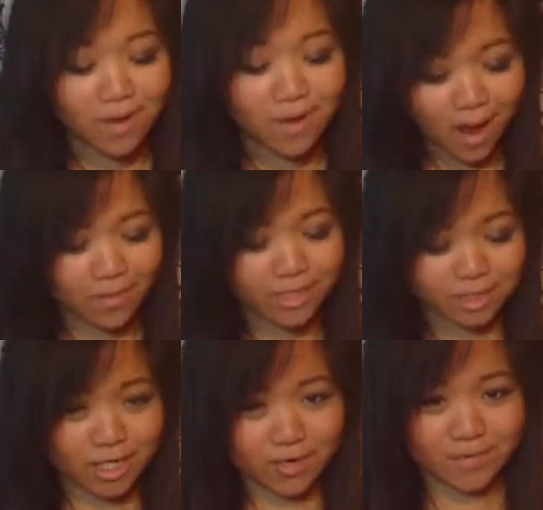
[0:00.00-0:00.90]
so I want to
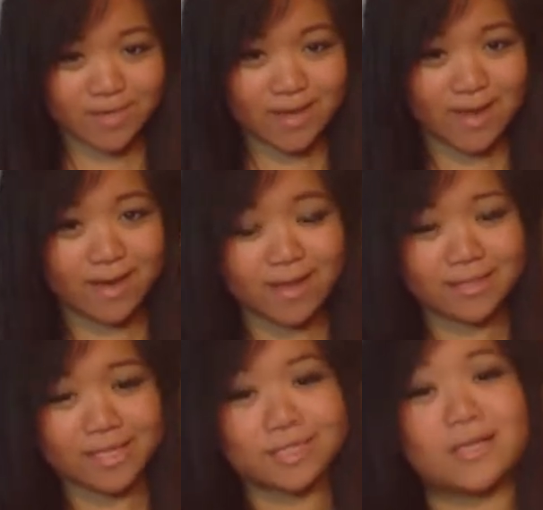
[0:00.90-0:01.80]
share with you
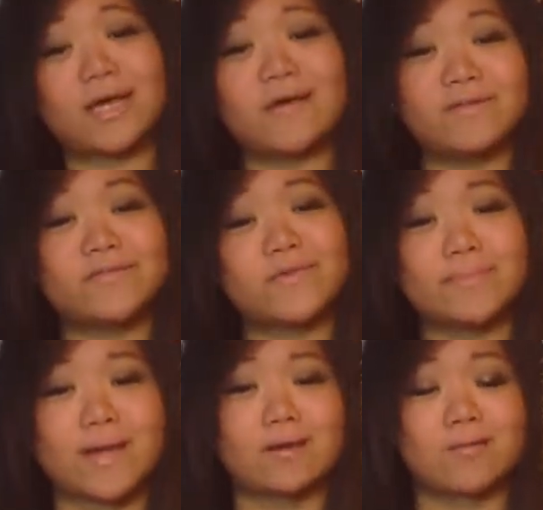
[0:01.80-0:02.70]
guys. And today I have a
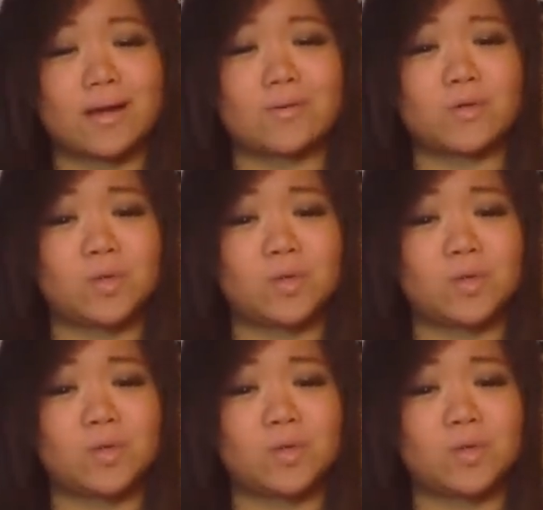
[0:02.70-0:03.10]
different background.